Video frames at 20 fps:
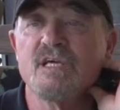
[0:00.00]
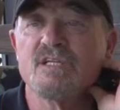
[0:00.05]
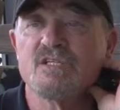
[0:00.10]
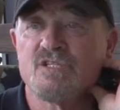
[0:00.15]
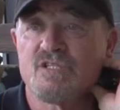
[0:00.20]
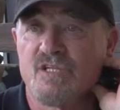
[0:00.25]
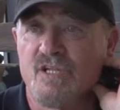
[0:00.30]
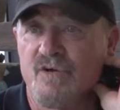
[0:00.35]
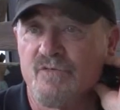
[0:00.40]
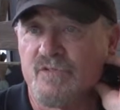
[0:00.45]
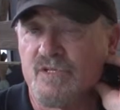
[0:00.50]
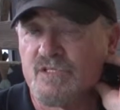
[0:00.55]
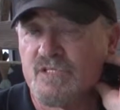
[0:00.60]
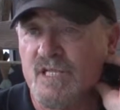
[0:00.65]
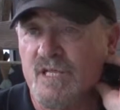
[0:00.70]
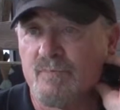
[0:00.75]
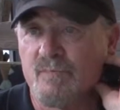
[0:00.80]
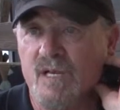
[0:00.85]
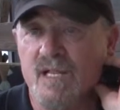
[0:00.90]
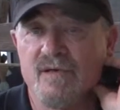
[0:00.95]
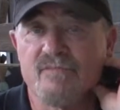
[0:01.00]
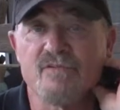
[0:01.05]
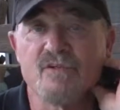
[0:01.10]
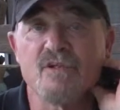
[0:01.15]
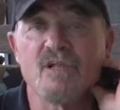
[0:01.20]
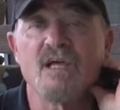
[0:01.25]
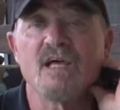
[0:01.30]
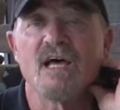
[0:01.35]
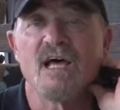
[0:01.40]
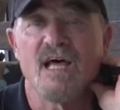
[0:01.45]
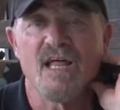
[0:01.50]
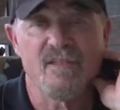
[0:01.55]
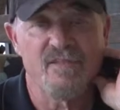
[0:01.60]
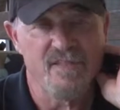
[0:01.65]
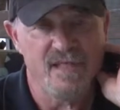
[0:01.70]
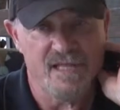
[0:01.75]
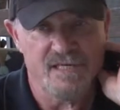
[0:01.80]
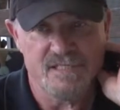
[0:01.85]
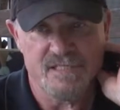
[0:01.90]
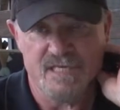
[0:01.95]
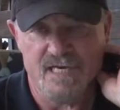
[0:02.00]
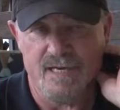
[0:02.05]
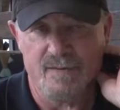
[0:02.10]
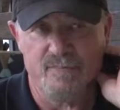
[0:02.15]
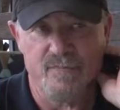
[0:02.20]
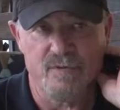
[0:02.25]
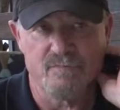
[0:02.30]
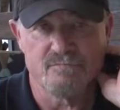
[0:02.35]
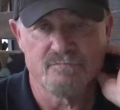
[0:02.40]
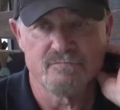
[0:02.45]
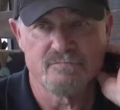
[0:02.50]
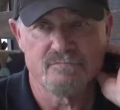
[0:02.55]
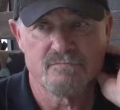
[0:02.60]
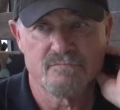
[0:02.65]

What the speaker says: stay on the same level, and then tap them.